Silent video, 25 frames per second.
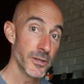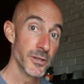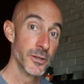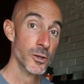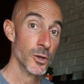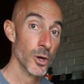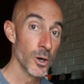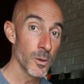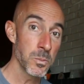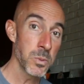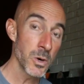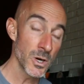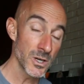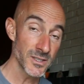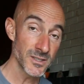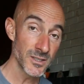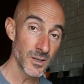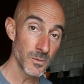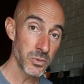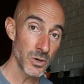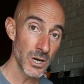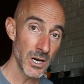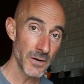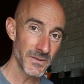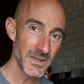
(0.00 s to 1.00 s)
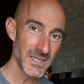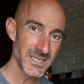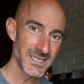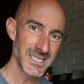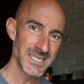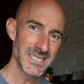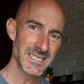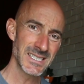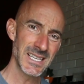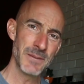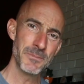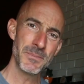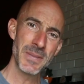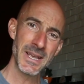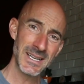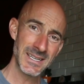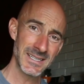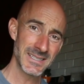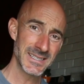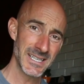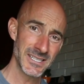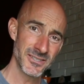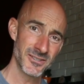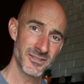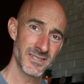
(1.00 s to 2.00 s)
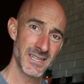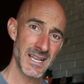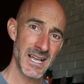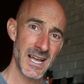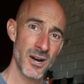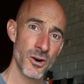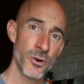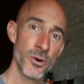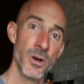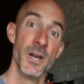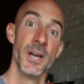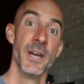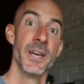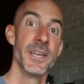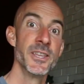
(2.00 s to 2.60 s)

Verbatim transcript: your personal preferences, and paying attention to how